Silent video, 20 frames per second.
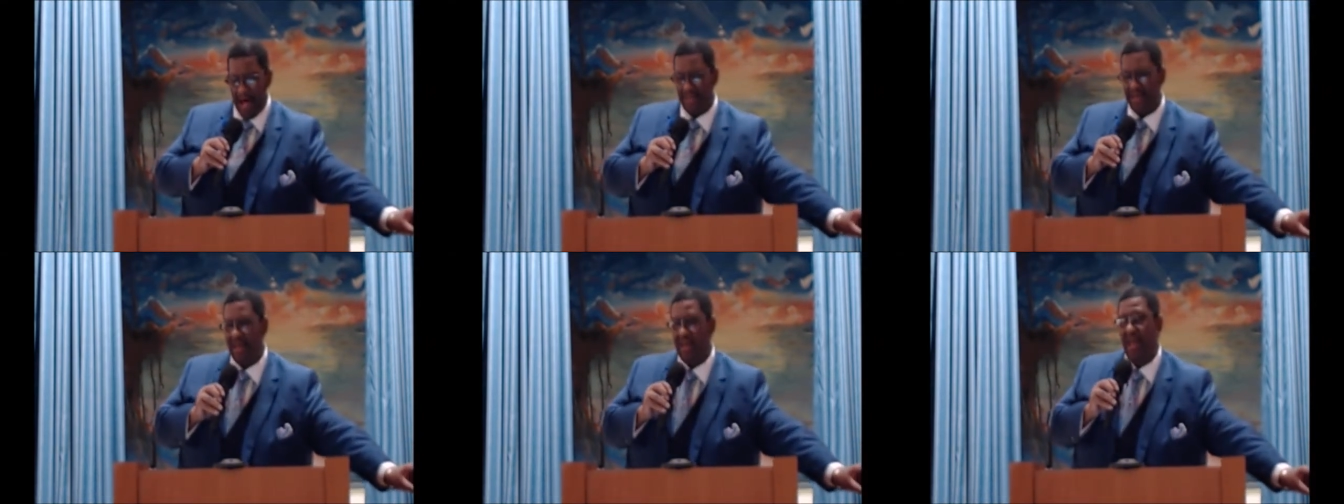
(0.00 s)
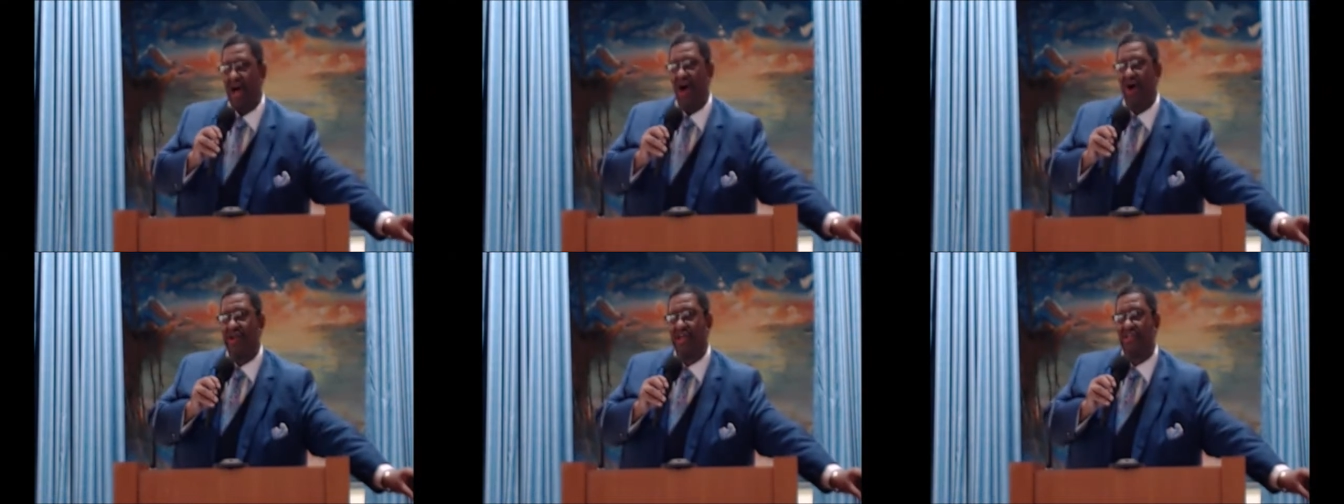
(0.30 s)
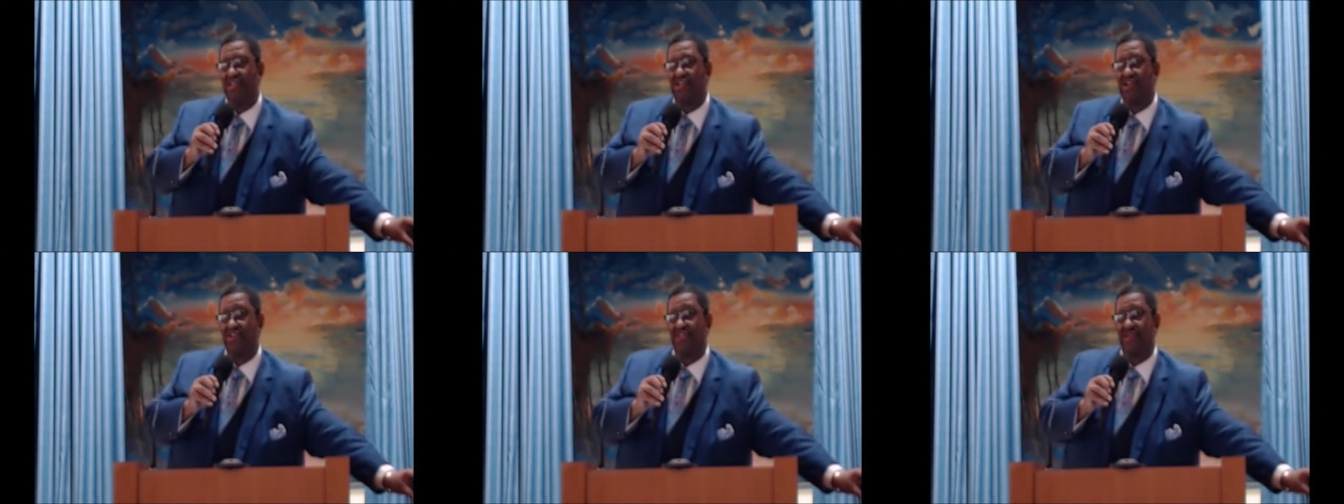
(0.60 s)
the
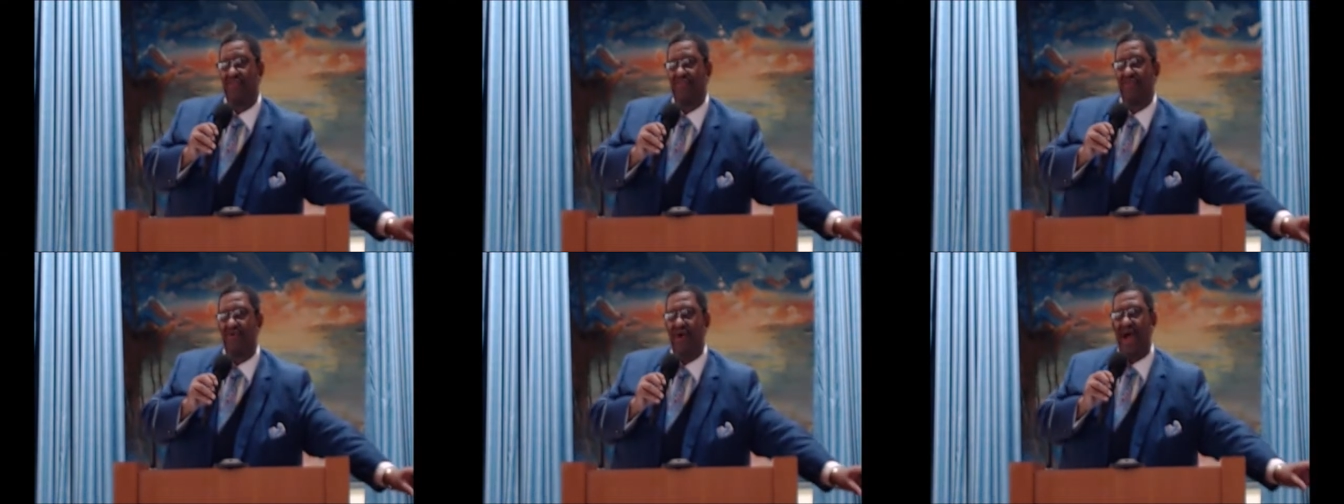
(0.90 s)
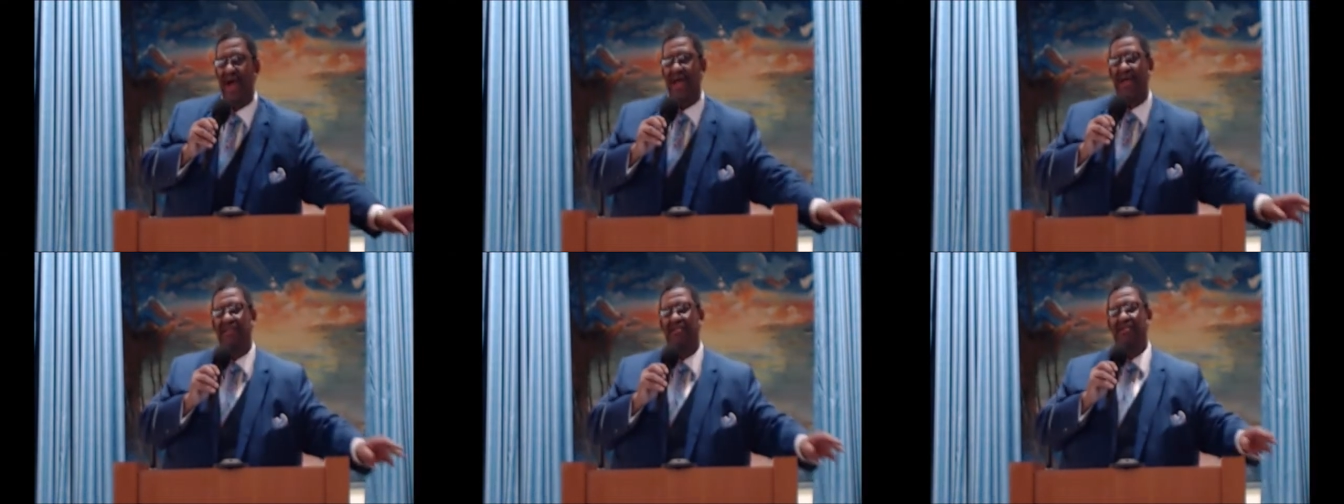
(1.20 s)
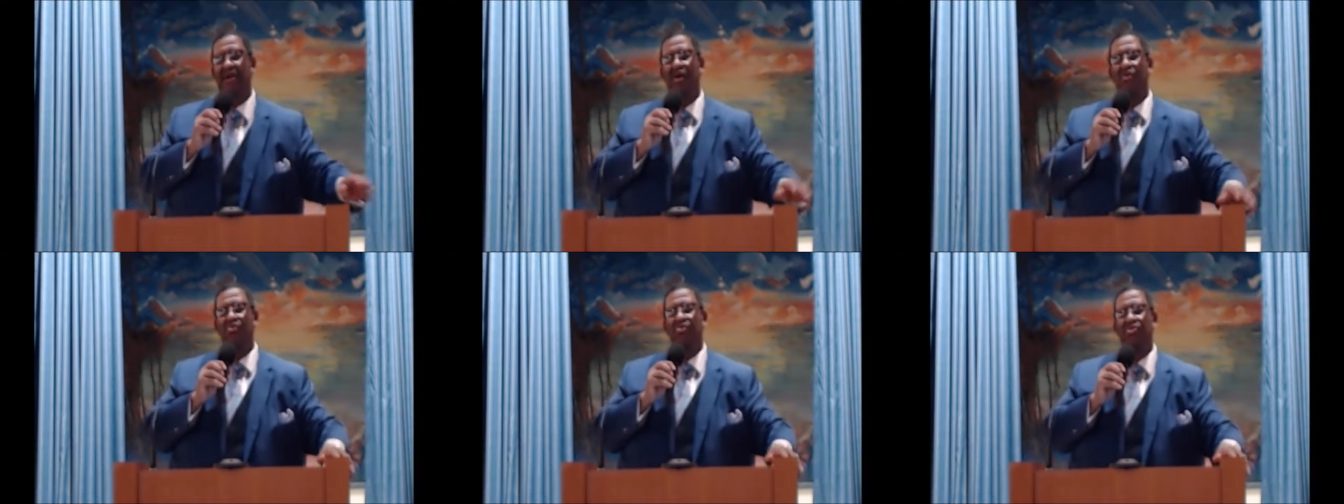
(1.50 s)
Lauded Church of
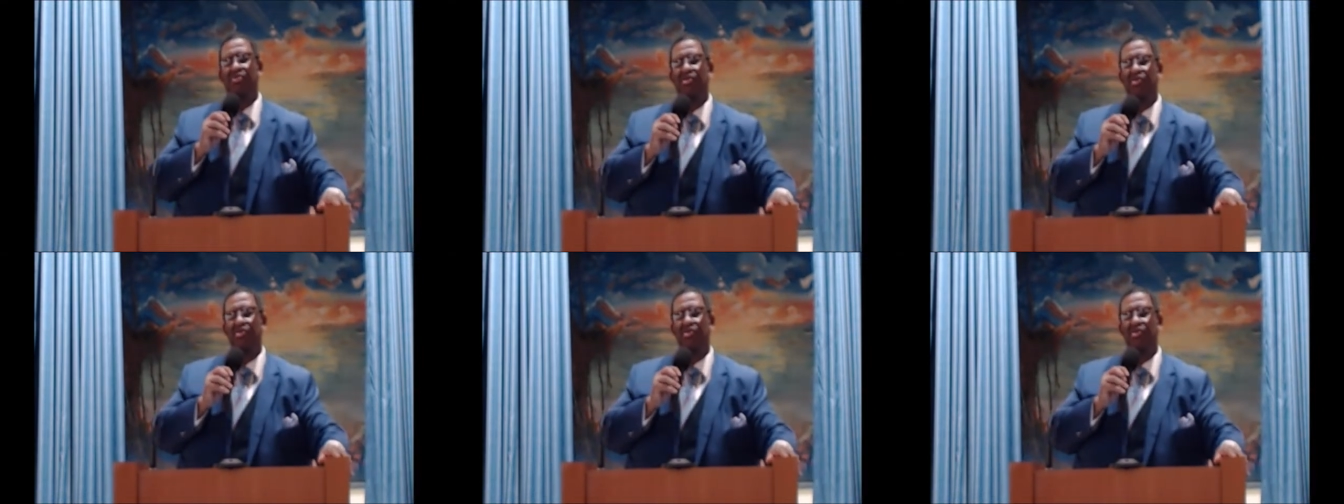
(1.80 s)
Christ on